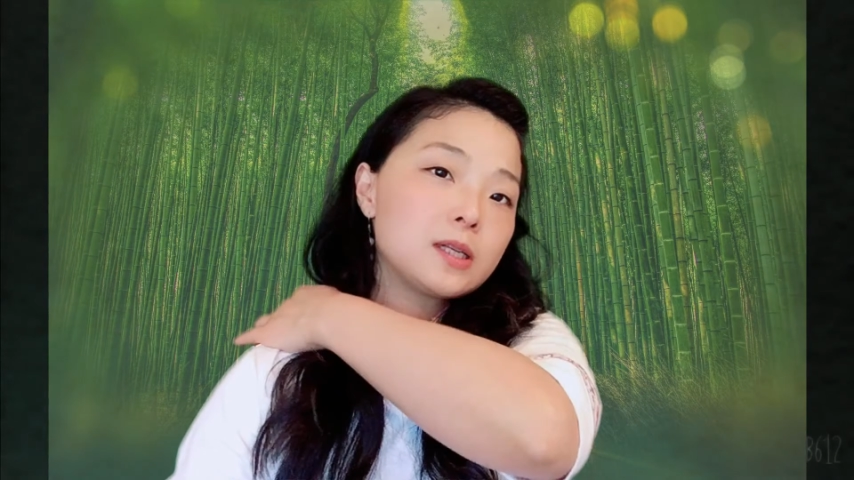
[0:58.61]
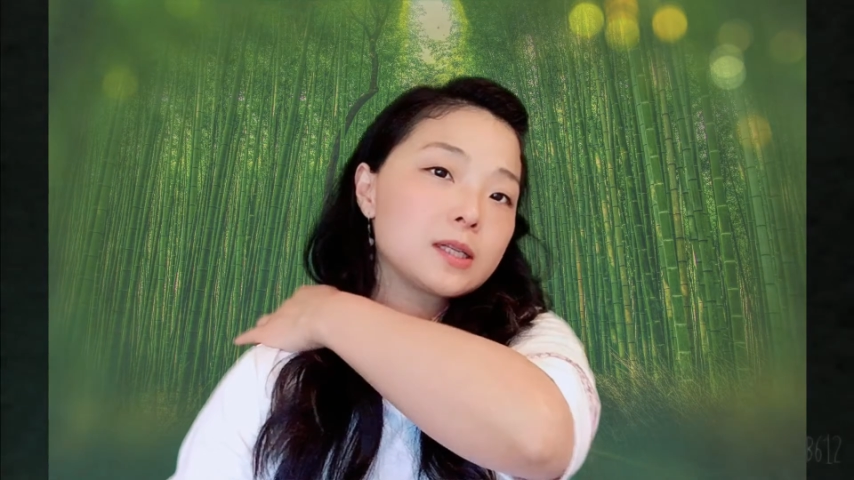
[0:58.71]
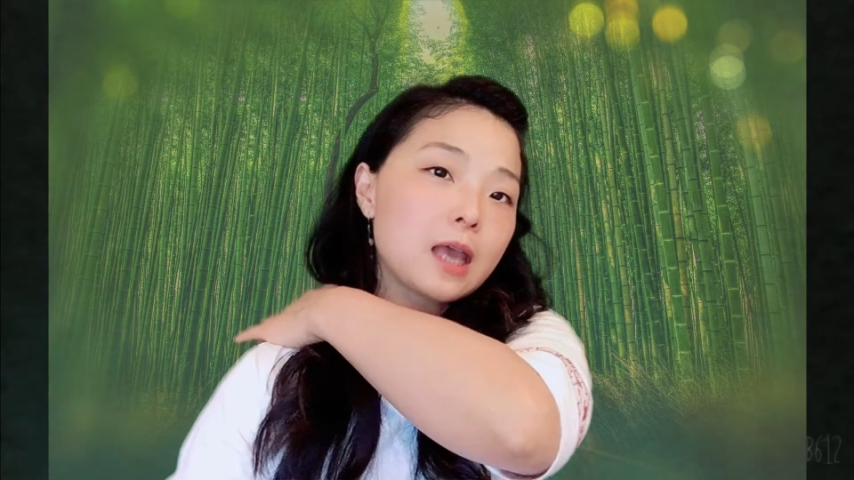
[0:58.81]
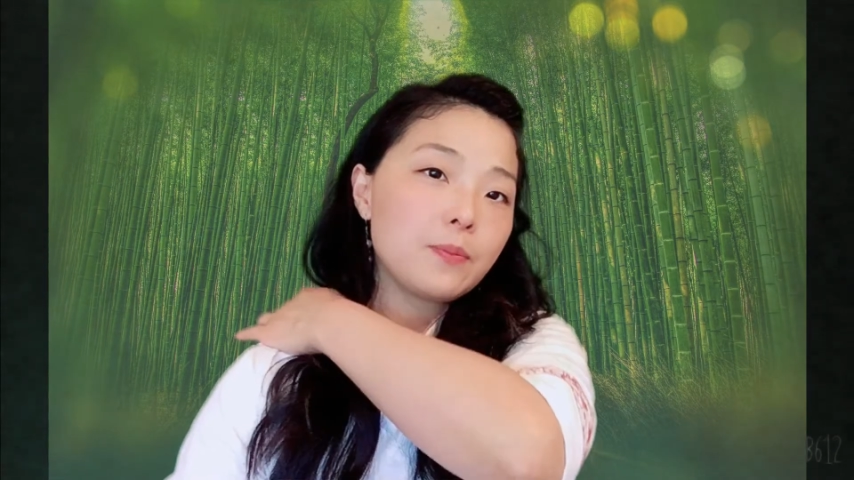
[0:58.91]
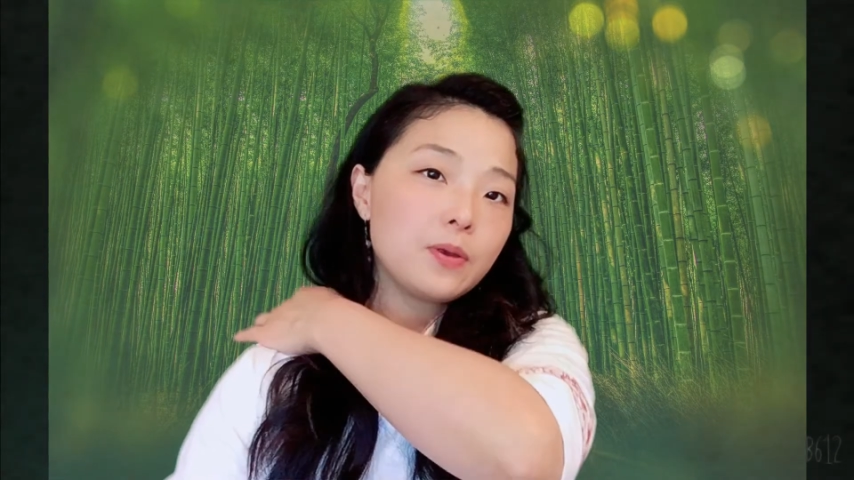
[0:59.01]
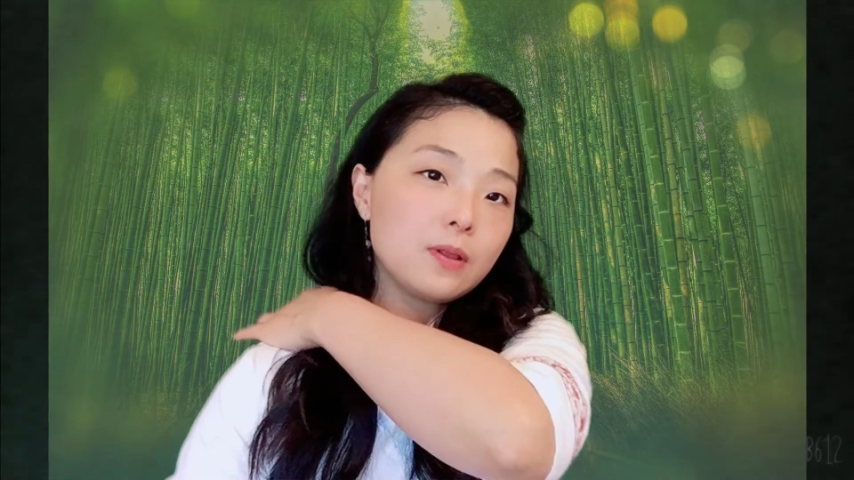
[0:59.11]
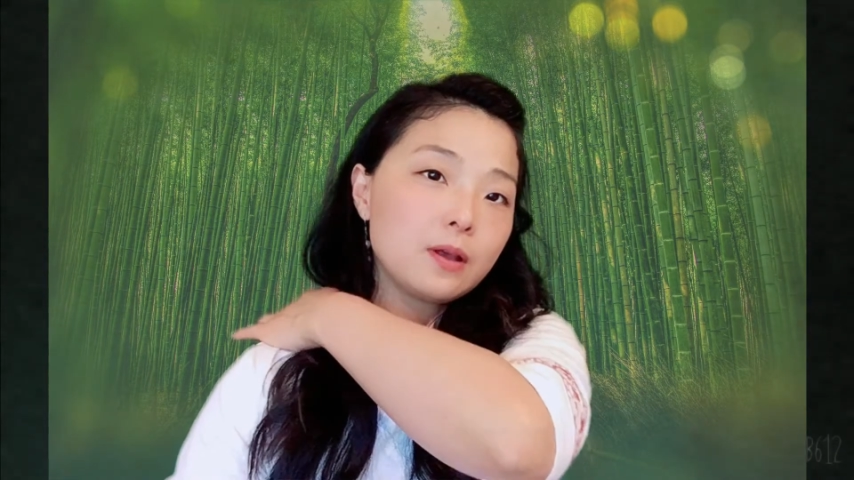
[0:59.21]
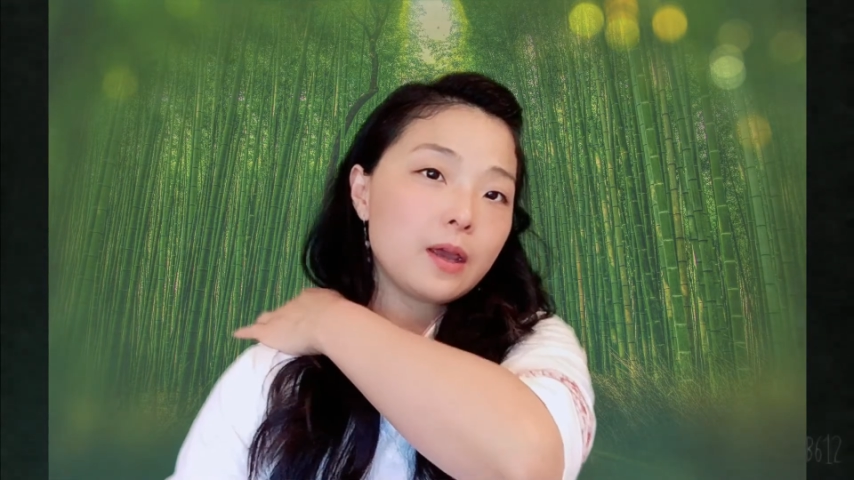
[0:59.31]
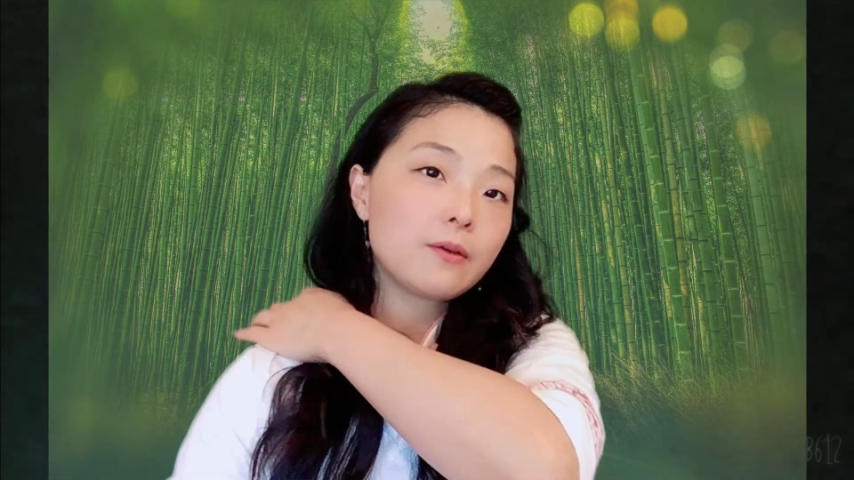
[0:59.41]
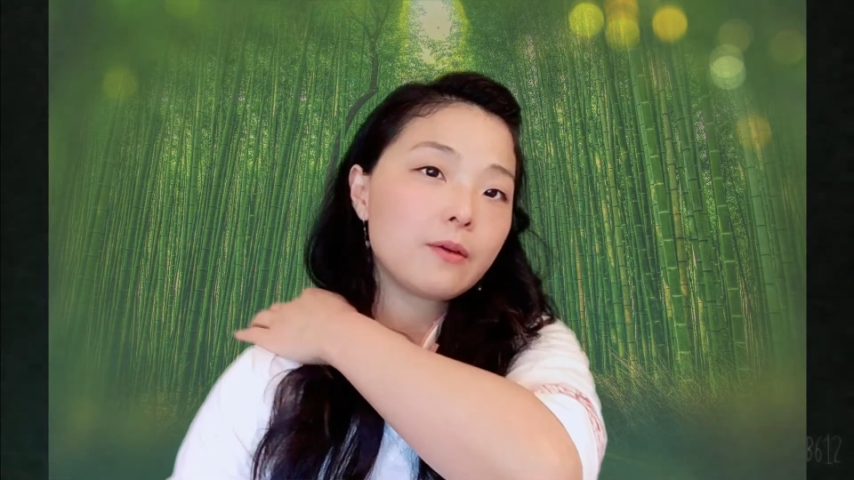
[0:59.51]

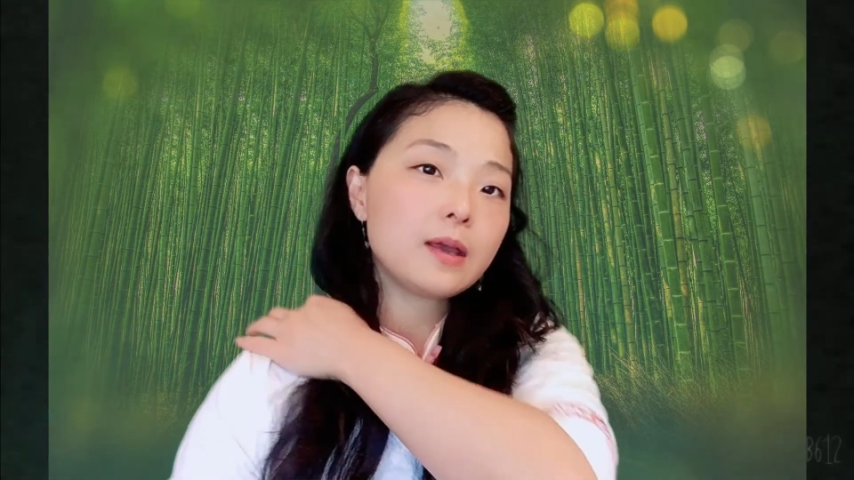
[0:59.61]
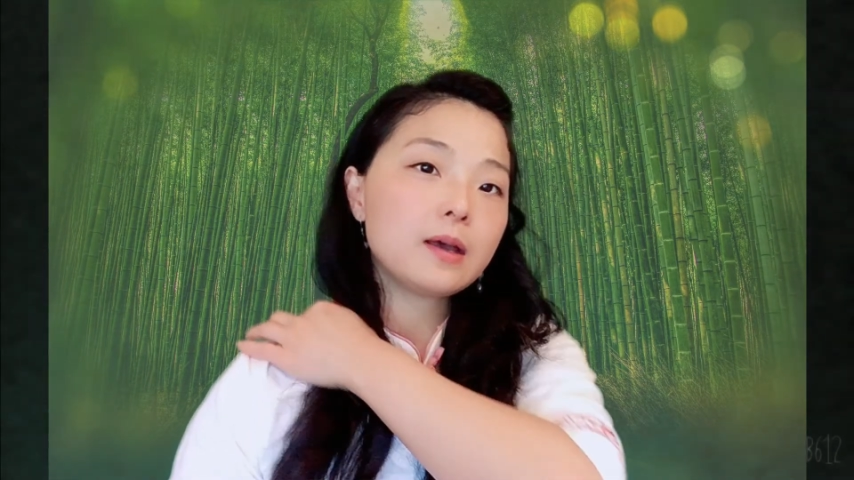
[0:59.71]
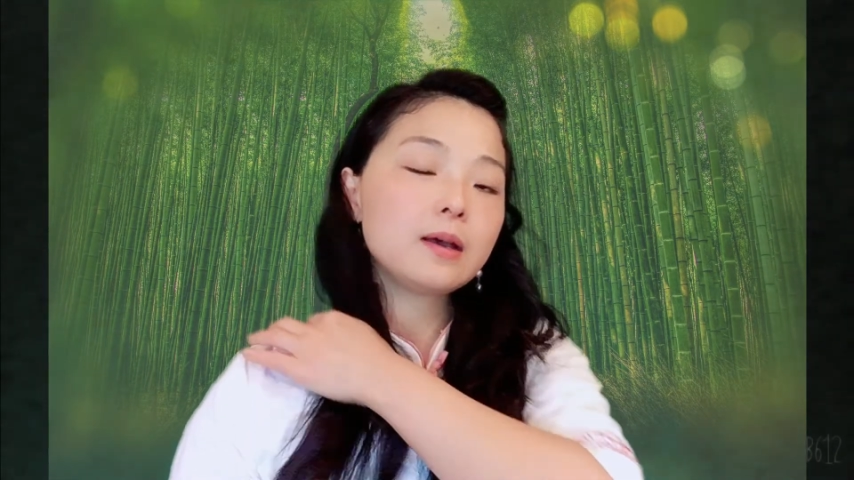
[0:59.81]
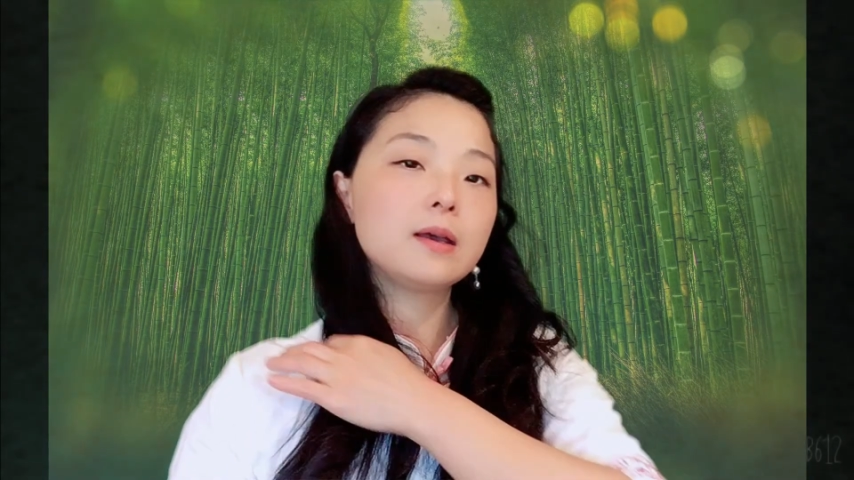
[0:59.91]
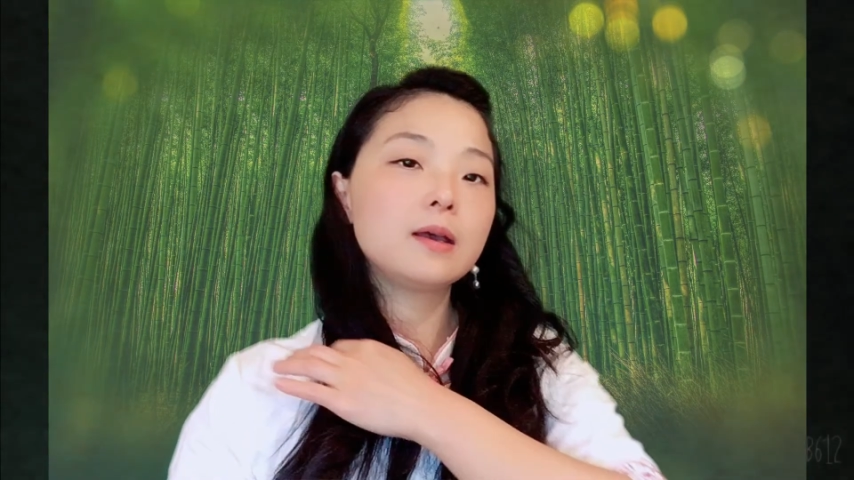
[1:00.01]
scapula area,